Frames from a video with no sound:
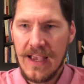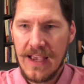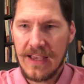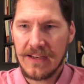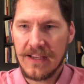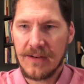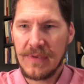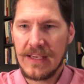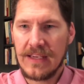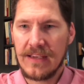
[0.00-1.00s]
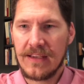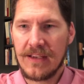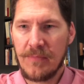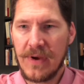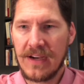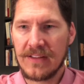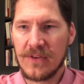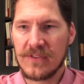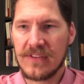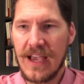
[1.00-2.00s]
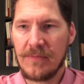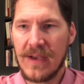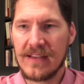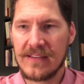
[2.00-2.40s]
and going to be comparing those side by